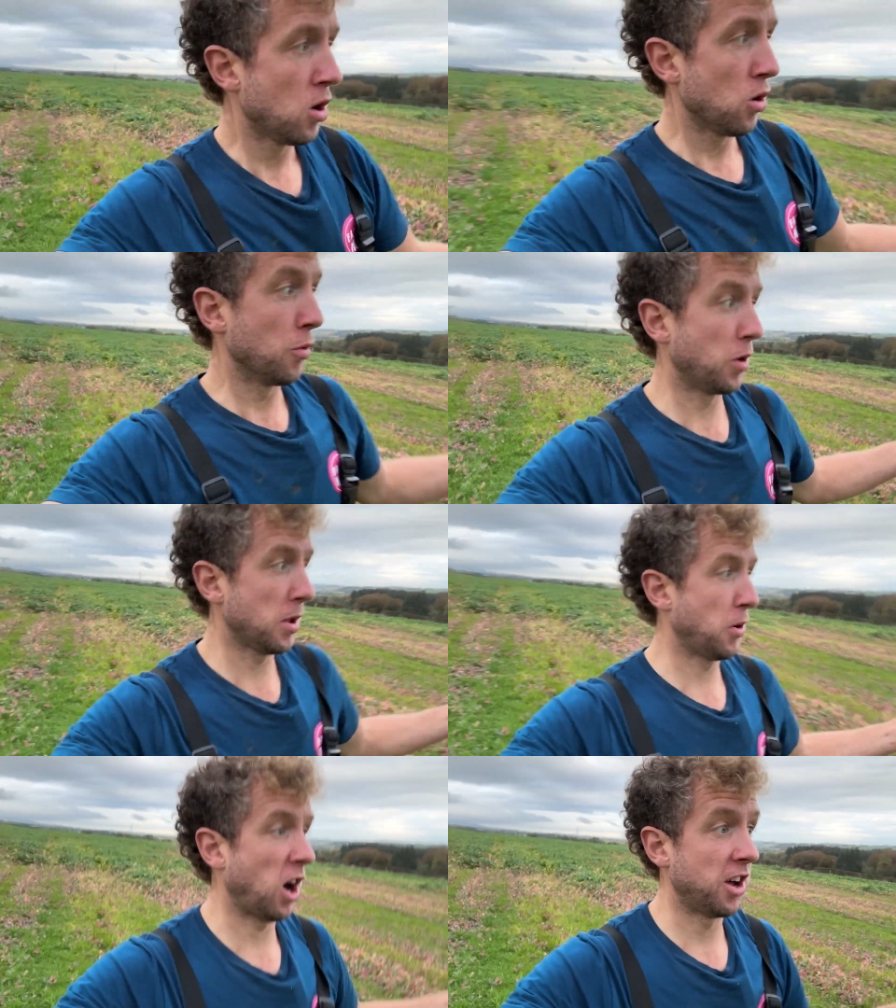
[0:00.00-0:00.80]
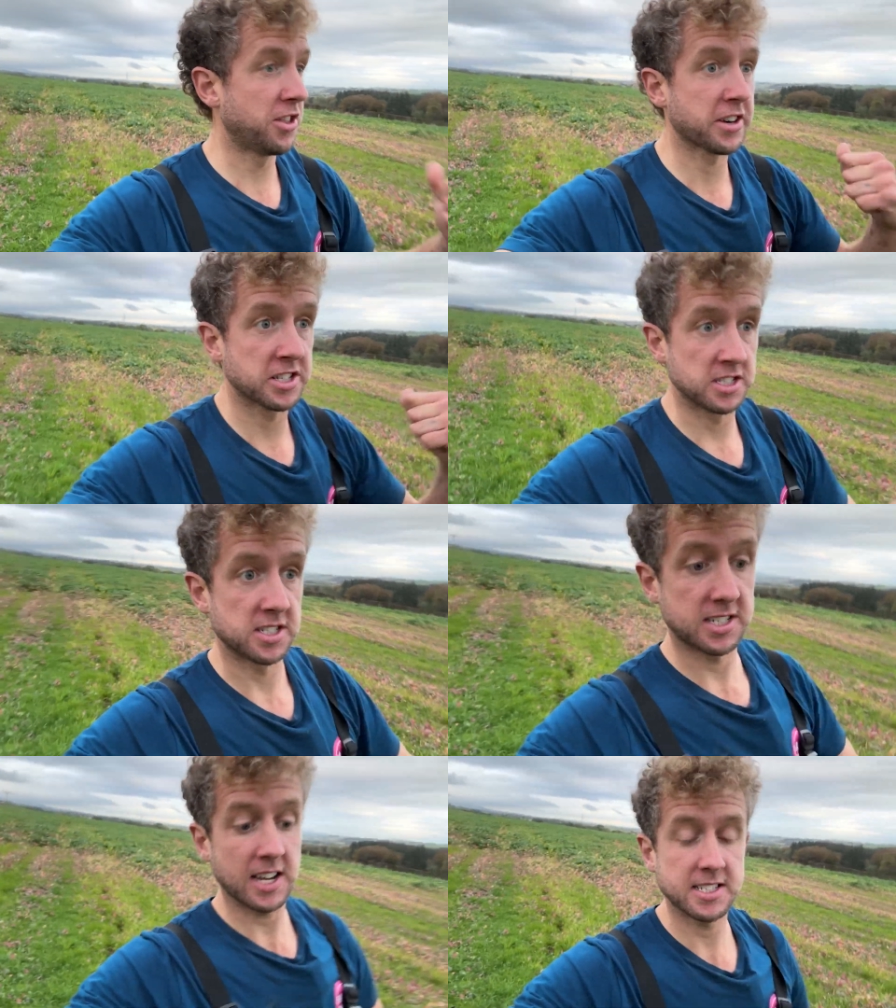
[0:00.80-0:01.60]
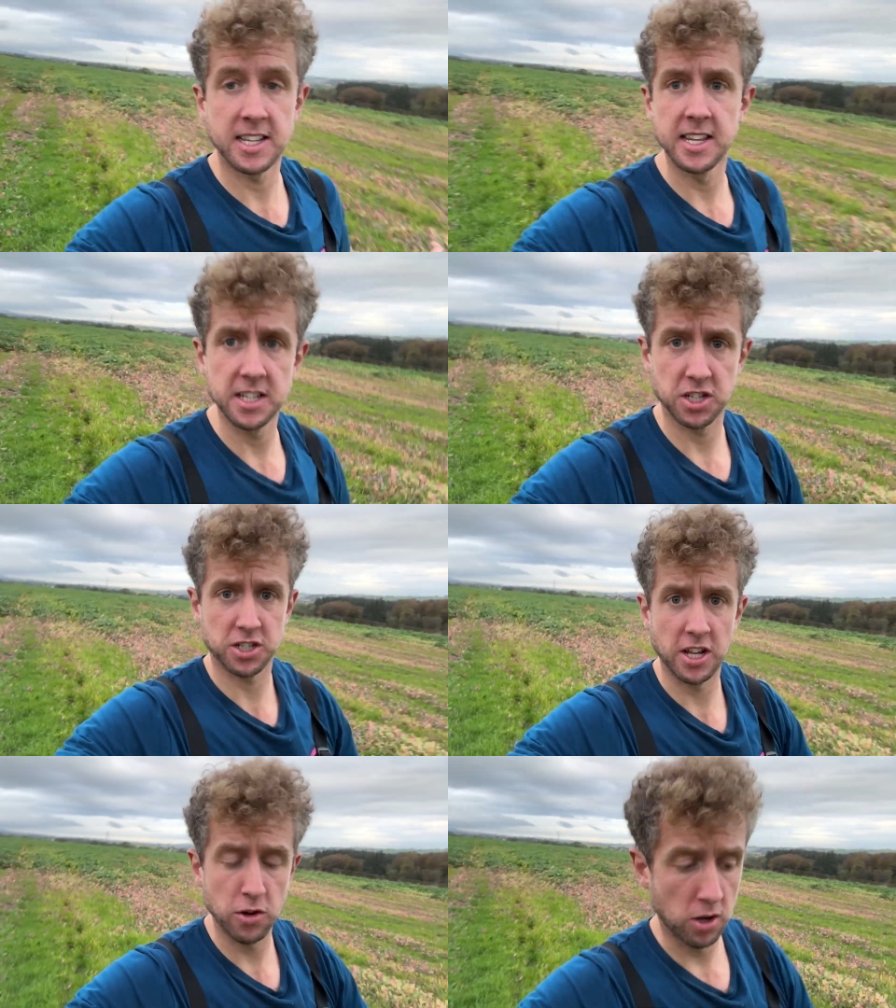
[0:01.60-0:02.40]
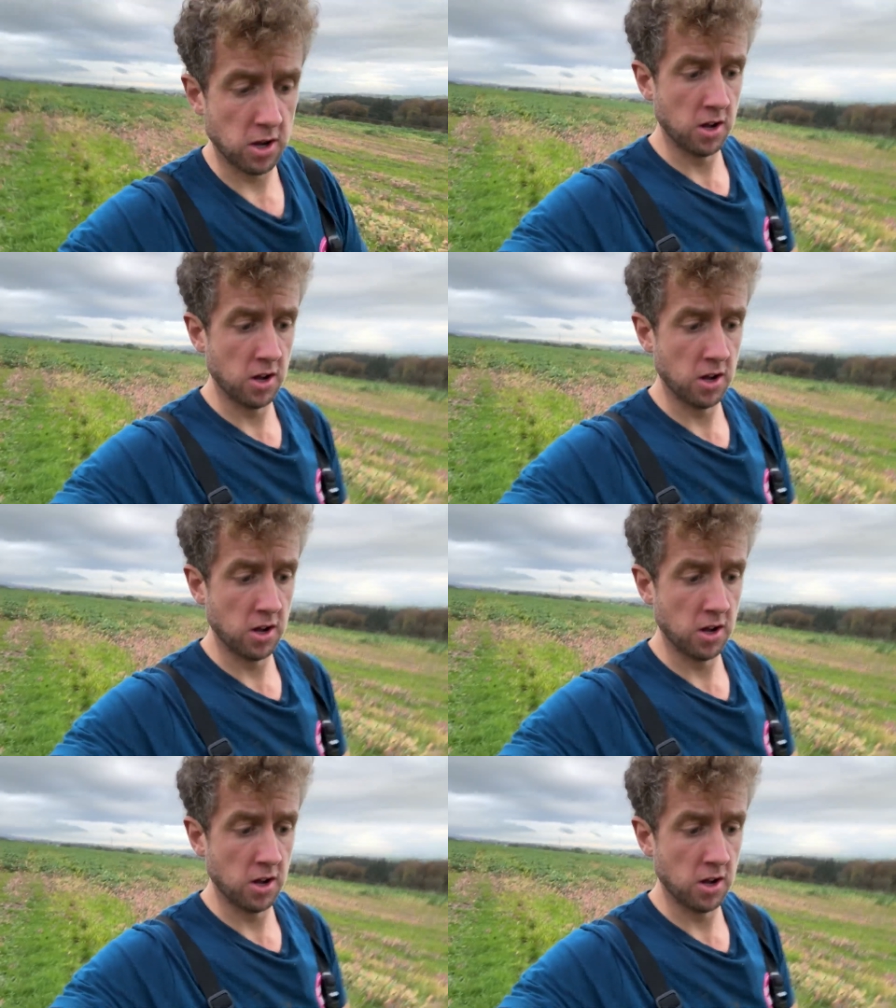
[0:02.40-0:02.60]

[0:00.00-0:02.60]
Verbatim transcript: We'll probably put 160 here just now,